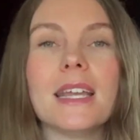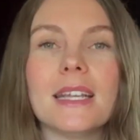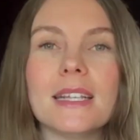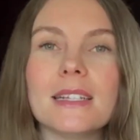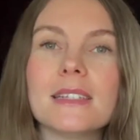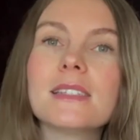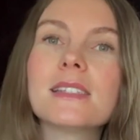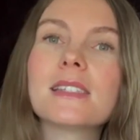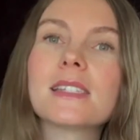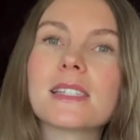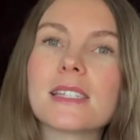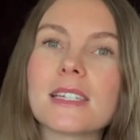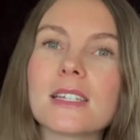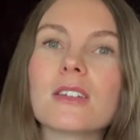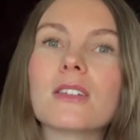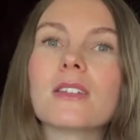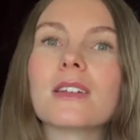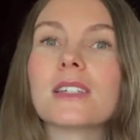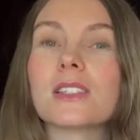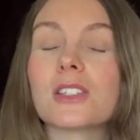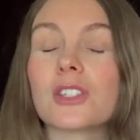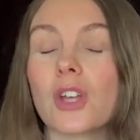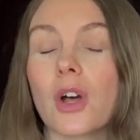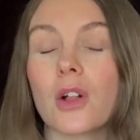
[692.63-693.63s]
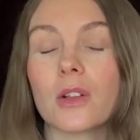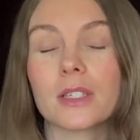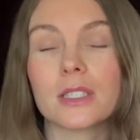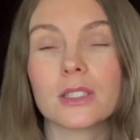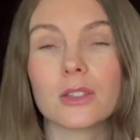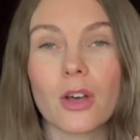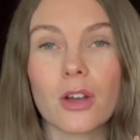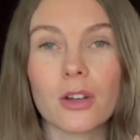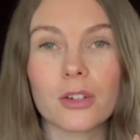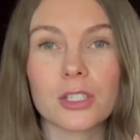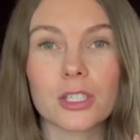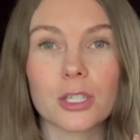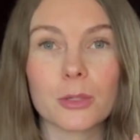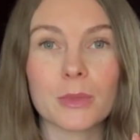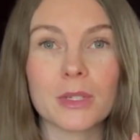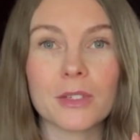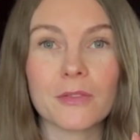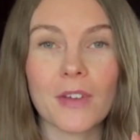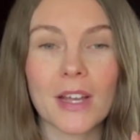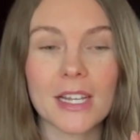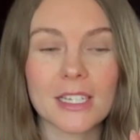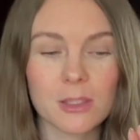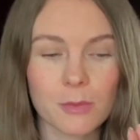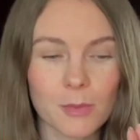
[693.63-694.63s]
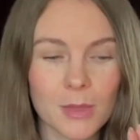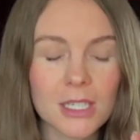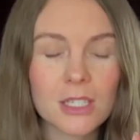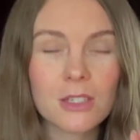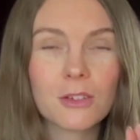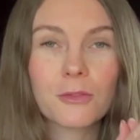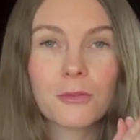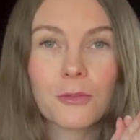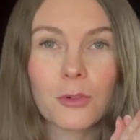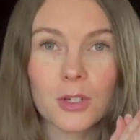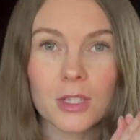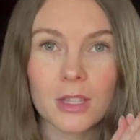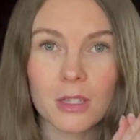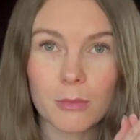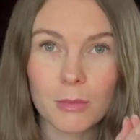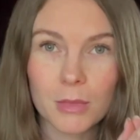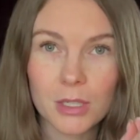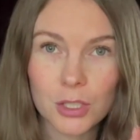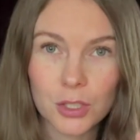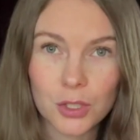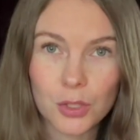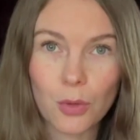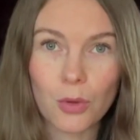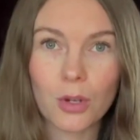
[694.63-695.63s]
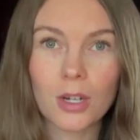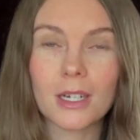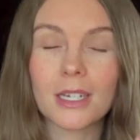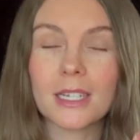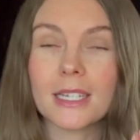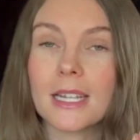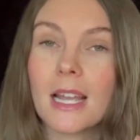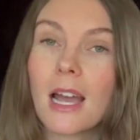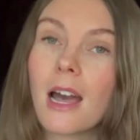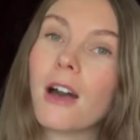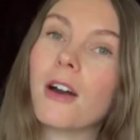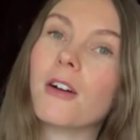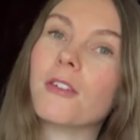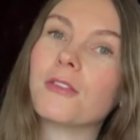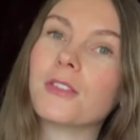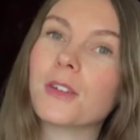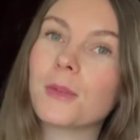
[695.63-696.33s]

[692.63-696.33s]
is still a solid long-term investment for the majority of